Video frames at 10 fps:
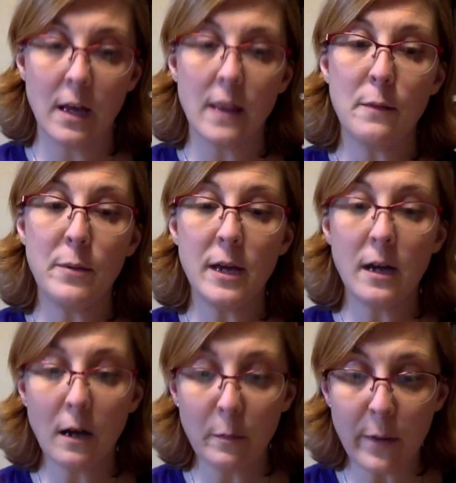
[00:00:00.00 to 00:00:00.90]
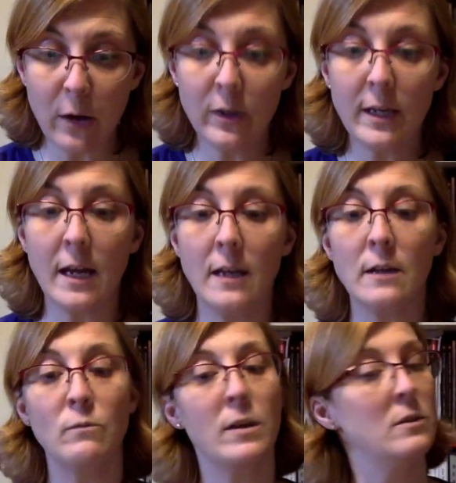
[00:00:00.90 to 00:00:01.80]
The peacock bowed again
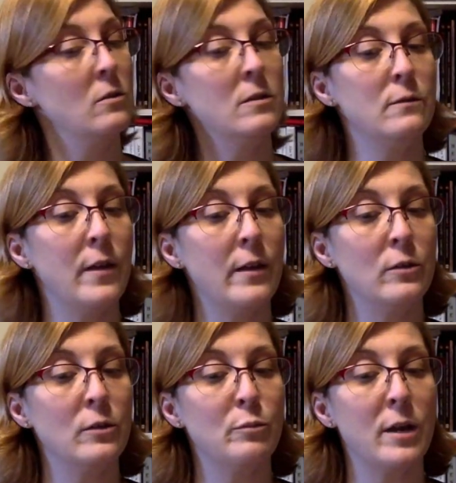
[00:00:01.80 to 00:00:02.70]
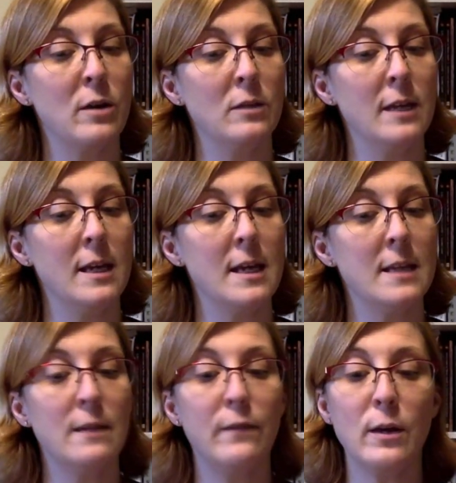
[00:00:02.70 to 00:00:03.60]
and rustled his feathers proudly,
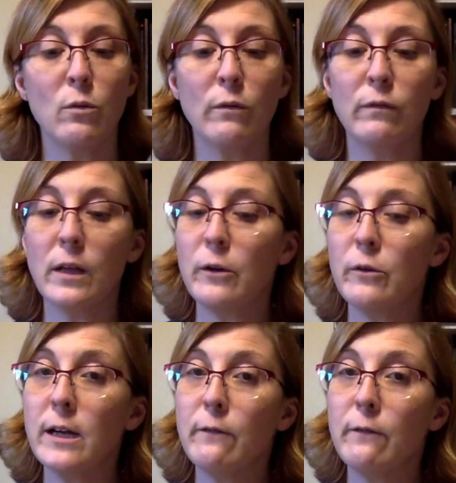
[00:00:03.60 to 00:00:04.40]
as if he were fluttering a